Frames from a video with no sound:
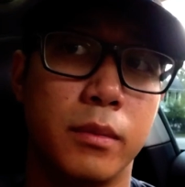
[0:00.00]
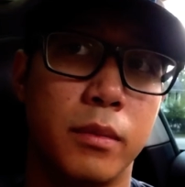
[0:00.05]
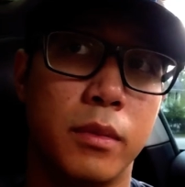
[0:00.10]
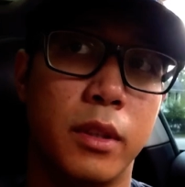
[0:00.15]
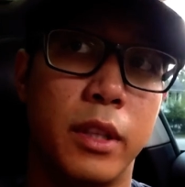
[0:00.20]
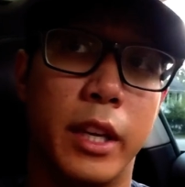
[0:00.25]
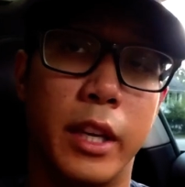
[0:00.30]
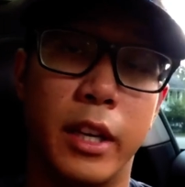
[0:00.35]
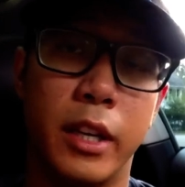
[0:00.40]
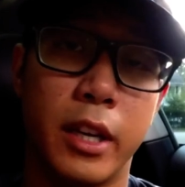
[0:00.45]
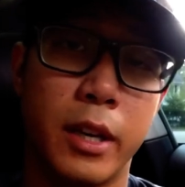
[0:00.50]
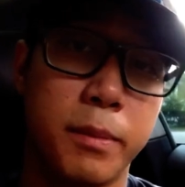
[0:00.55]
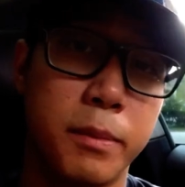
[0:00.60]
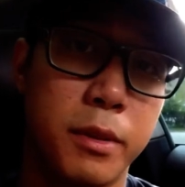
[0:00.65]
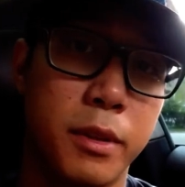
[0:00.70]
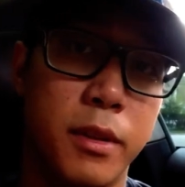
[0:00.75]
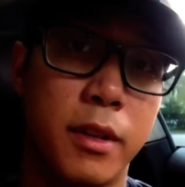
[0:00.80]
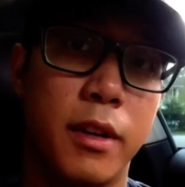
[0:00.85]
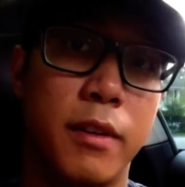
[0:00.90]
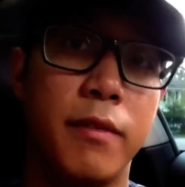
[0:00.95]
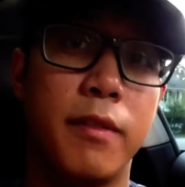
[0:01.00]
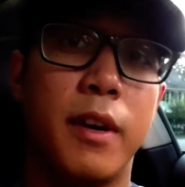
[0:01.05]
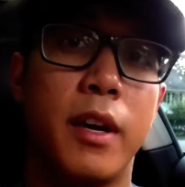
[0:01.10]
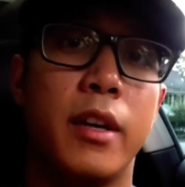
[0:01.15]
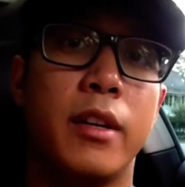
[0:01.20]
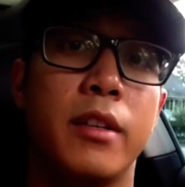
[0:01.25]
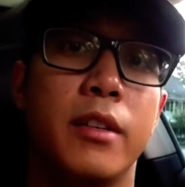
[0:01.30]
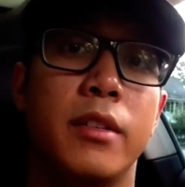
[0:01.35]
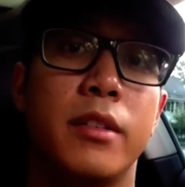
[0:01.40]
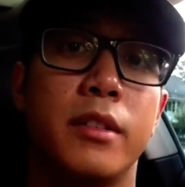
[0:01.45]
leading up to the
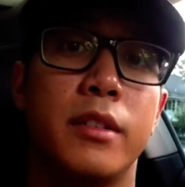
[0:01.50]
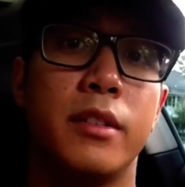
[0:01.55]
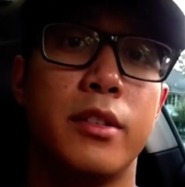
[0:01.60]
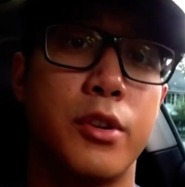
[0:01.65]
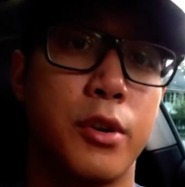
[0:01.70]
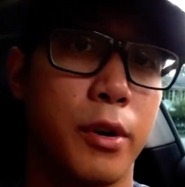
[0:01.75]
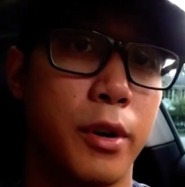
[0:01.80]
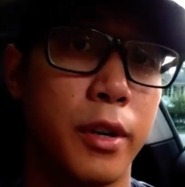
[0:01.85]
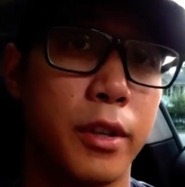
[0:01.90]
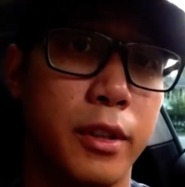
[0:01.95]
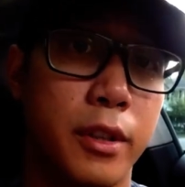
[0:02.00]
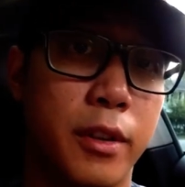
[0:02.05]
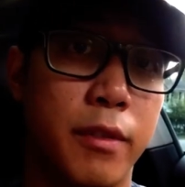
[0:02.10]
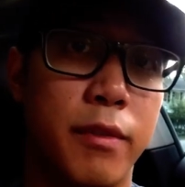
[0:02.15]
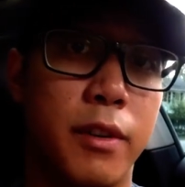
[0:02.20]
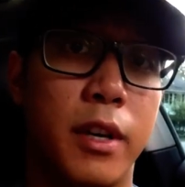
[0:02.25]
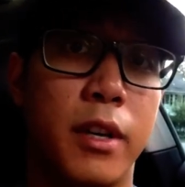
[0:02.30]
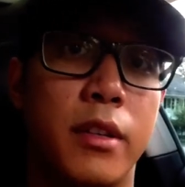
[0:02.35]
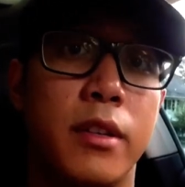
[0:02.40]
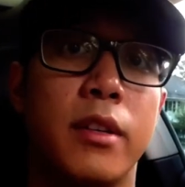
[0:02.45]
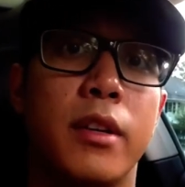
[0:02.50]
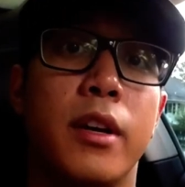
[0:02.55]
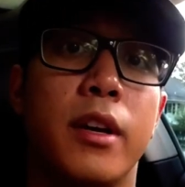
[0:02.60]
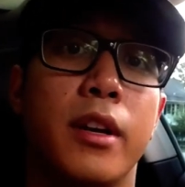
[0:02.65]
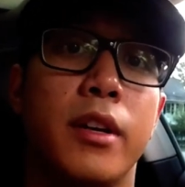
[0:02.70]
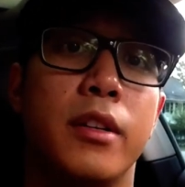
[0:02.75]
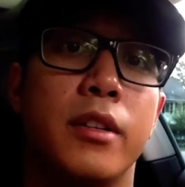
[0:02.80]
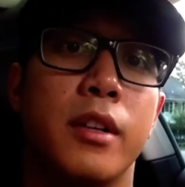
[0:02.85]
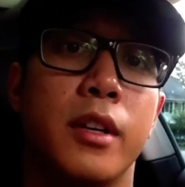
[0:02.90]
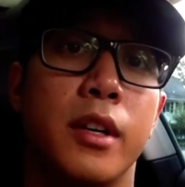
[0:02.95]
event, during the event,
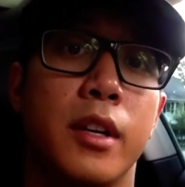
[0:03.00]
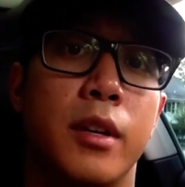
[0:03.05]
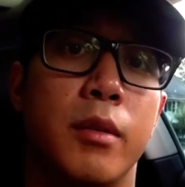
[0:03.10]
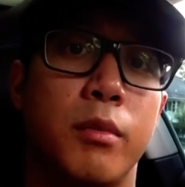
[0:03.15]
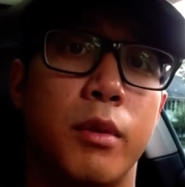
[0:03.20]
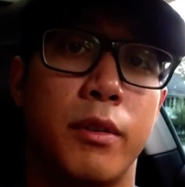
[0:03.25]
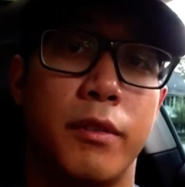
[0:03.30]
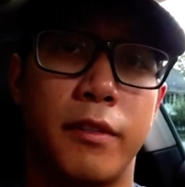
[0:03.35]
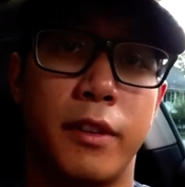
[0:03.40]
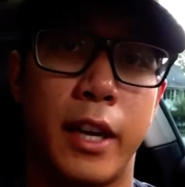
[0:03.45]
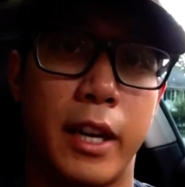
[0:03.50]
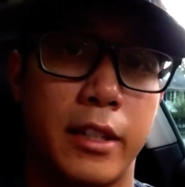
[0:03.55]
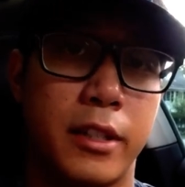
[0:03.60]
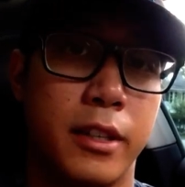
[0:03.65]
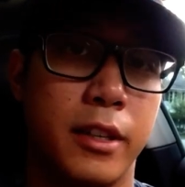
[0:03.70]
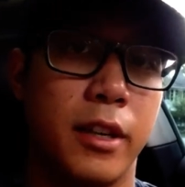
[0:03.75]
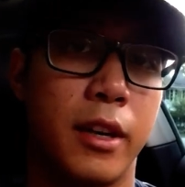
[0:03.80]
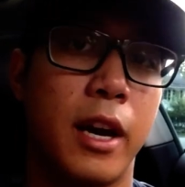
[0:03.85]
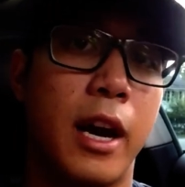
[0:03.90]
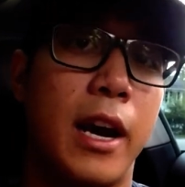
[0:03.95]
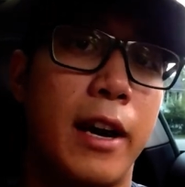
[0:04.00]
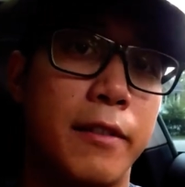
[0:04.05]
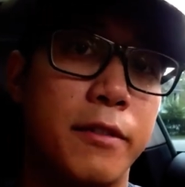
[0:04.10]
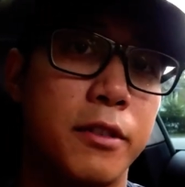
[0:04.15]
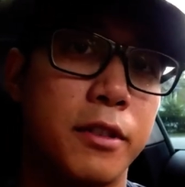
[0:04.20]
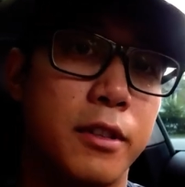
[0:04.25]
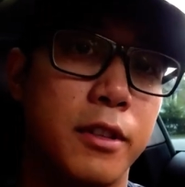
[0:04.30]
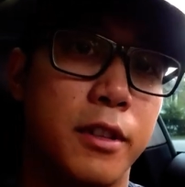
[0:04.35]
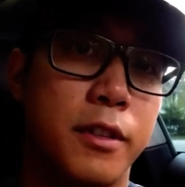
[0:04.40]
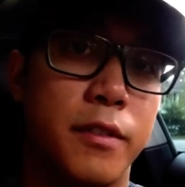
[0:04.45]
and reflecting
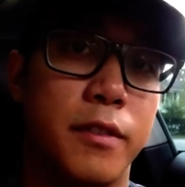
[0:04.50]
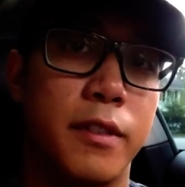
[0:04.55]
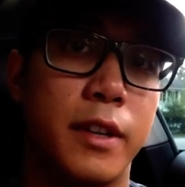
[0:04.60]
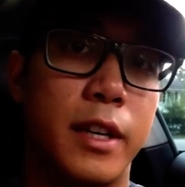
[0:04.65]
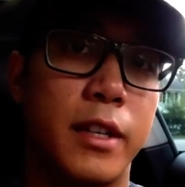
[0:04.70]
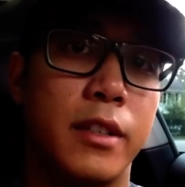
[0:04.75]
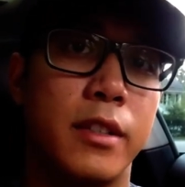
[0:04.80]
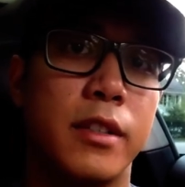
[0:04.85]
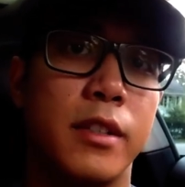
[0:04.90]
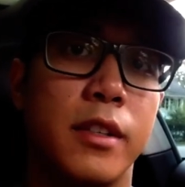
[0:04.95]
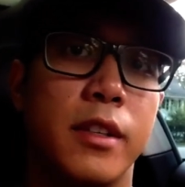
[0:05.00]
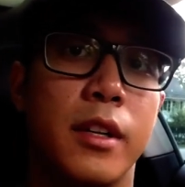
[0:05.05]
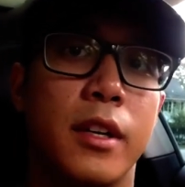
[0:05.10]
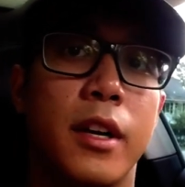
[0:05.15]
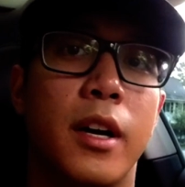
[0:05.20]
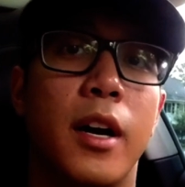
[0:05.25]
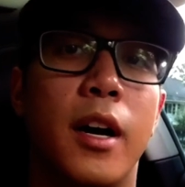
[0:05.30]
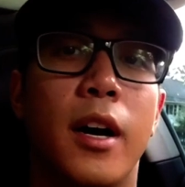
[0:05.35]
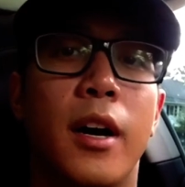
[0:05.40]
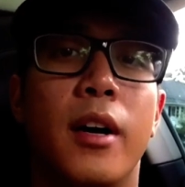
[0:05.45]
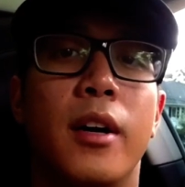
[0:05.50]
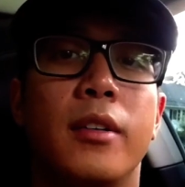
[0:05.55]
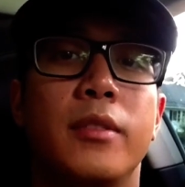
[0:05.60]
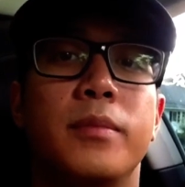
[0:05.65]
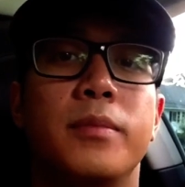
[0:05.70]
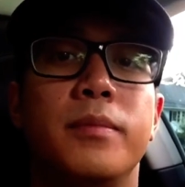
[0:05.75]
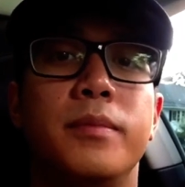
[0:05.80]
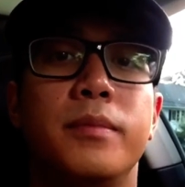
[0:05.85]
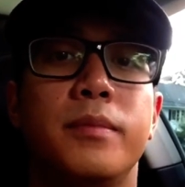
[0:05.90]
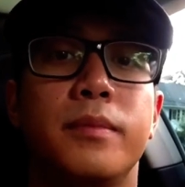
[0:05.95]
after the event.
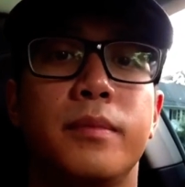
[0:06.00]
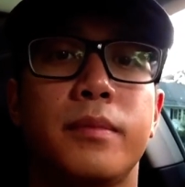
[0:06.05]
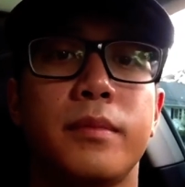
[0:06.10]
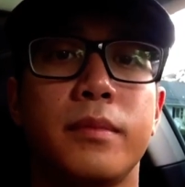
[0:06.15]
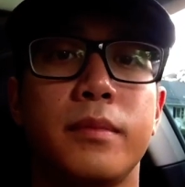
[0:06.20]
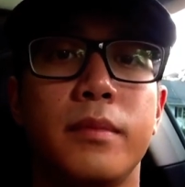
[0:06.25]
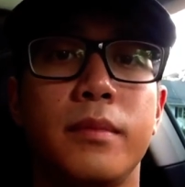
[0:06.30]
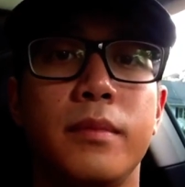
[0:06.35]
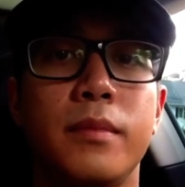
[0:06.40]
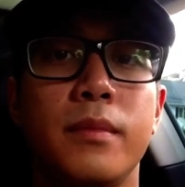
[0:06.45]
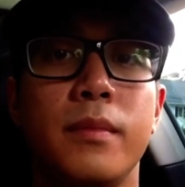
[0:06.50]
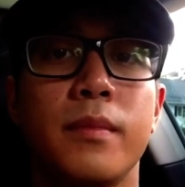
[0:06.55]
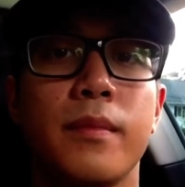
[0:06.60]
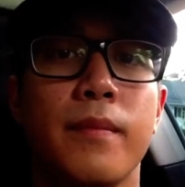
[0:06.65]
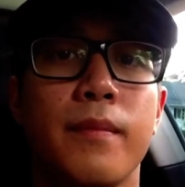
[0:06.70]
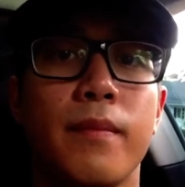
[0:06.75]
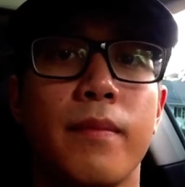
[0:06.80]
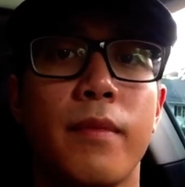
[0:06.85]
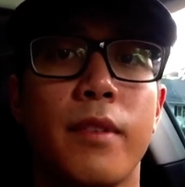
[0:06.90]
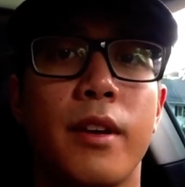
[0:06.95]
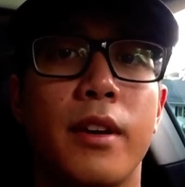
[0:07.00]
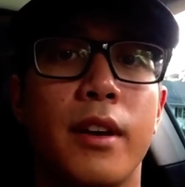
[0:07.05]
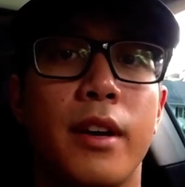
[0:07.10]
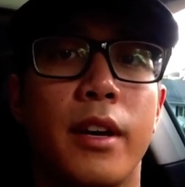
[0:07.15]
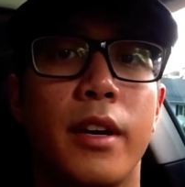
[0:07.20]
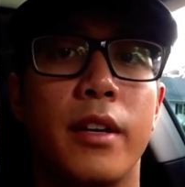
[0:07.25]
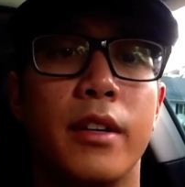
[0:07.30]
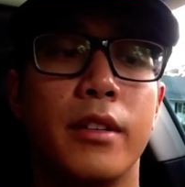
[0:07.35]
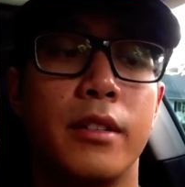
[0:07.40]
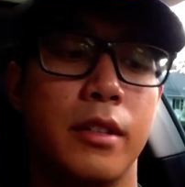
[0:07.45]
Um,
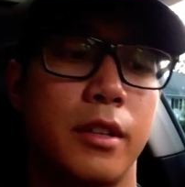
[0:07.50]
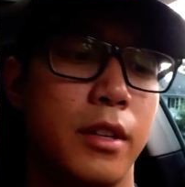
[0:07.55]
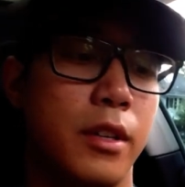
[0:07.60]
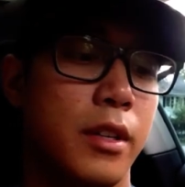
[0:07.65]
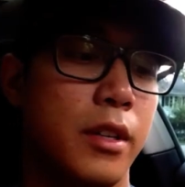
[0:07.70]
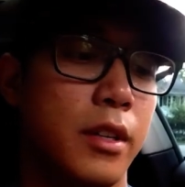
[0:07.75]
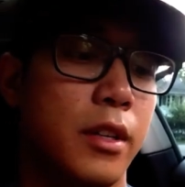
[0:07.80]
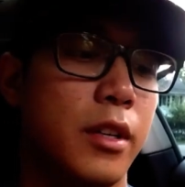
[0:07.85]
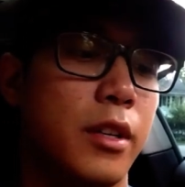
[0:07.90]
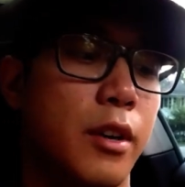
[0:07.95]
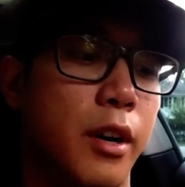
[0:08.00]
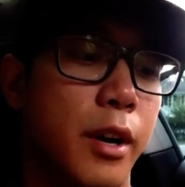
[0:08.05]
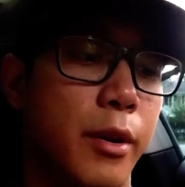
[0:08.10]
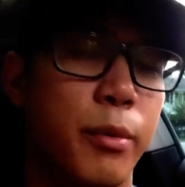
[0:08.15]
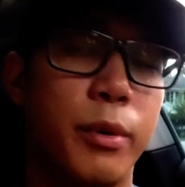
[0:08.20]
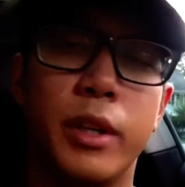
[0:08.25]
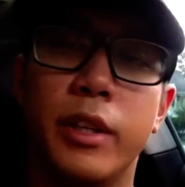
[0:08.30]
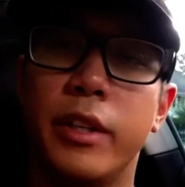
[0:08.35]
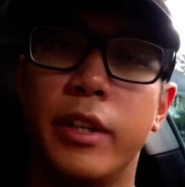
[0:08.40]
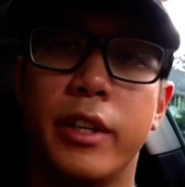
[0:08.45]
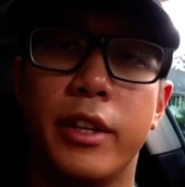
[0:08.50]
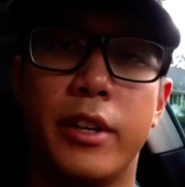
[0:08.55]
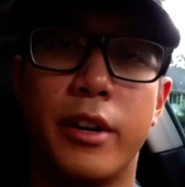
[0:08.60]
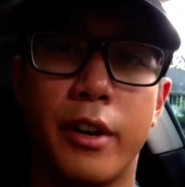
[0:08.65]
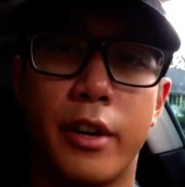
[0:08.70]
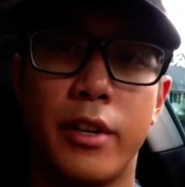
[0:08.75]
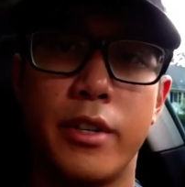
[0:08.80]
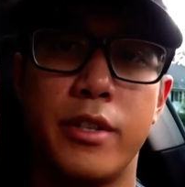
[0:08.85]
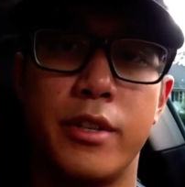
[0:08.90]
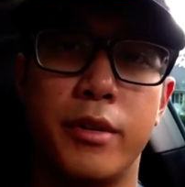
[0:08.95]
and I really
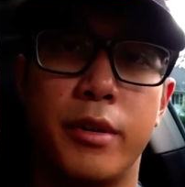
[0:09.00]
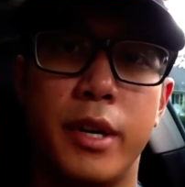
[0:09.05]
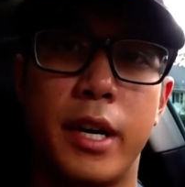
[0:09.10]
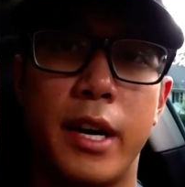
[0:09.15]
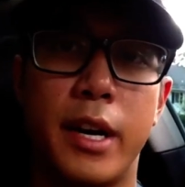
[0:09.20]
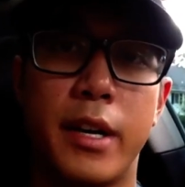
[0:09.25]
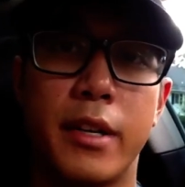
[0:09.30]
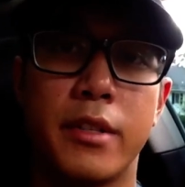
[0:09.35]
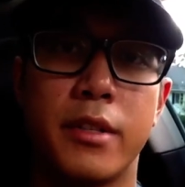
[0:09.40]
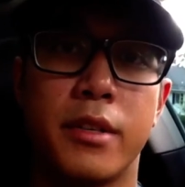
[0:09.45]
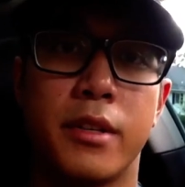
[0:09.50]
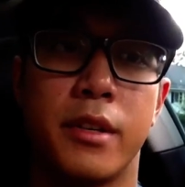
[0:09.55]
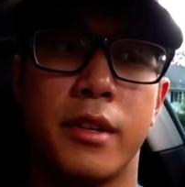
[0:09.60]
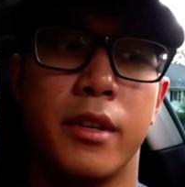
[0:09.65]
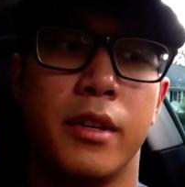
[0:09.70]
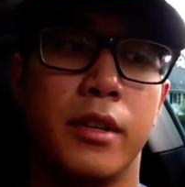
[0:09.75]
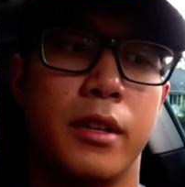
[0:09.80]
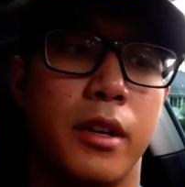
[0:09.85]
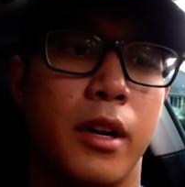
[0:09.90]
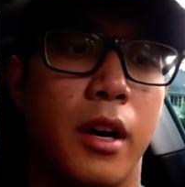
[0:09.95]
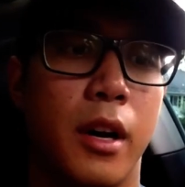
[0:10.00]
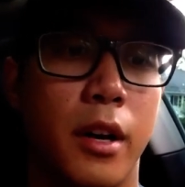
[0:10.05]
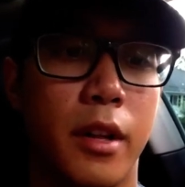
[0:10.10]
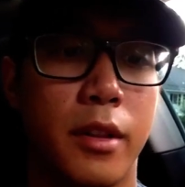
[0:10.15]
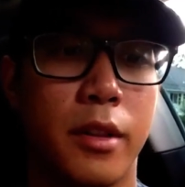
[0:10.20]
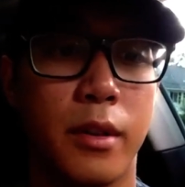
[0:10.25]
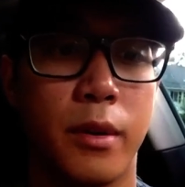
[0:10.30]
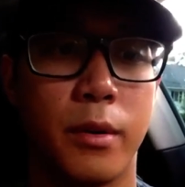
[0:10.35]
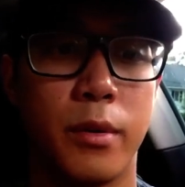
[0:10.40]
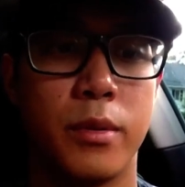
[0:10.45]
encourage you guys,
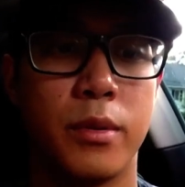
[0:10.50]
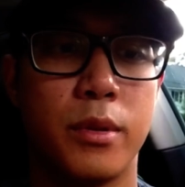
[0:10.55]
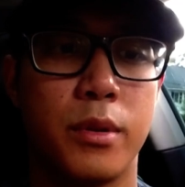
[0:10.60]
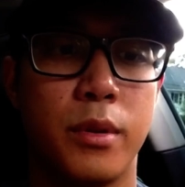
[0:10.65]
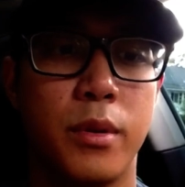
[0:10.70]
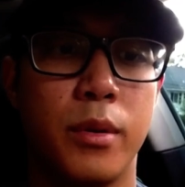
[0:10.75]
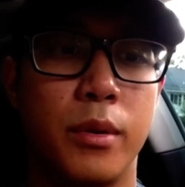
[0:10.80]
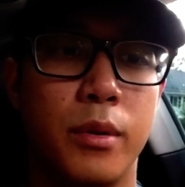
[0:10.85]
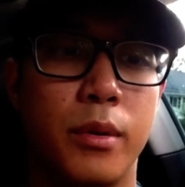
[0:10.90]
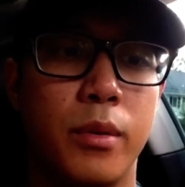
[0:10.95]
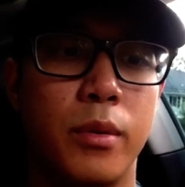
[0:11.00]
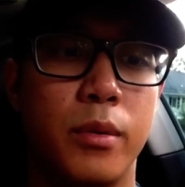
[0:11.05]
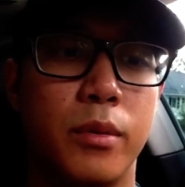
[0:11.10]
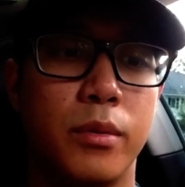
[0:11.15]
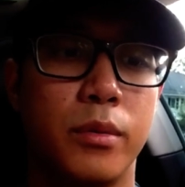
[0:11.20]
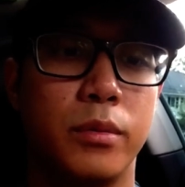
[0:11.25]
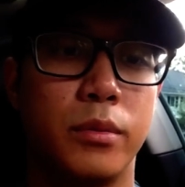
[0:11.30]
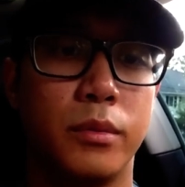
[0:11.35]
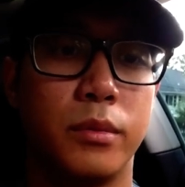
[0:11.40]
those who